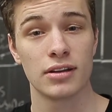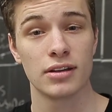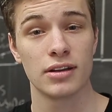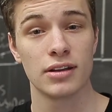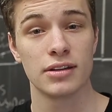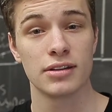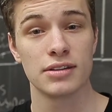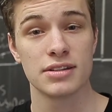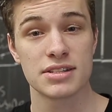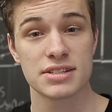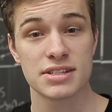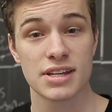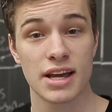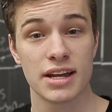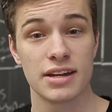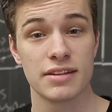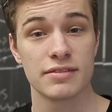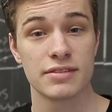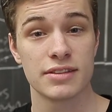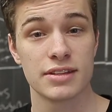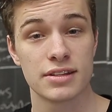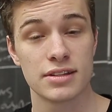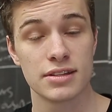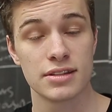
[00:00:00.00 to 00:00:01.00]
in design
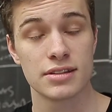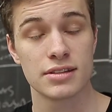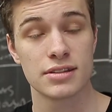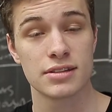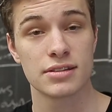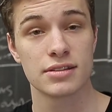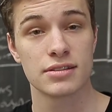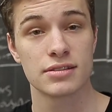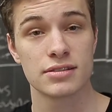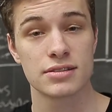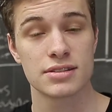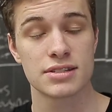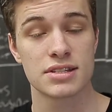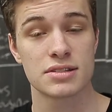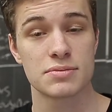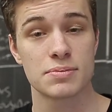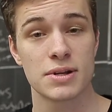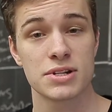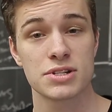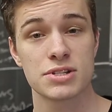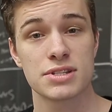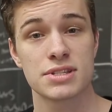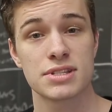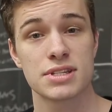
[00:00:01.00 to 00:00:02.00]
of the
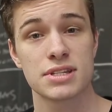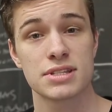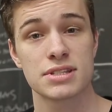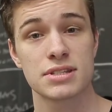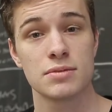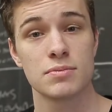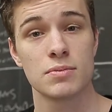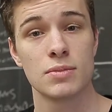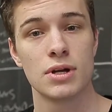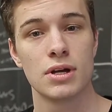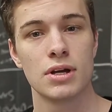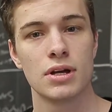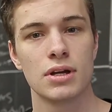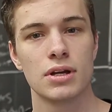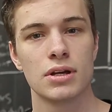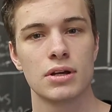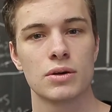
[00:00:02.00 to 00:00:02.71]
suspension system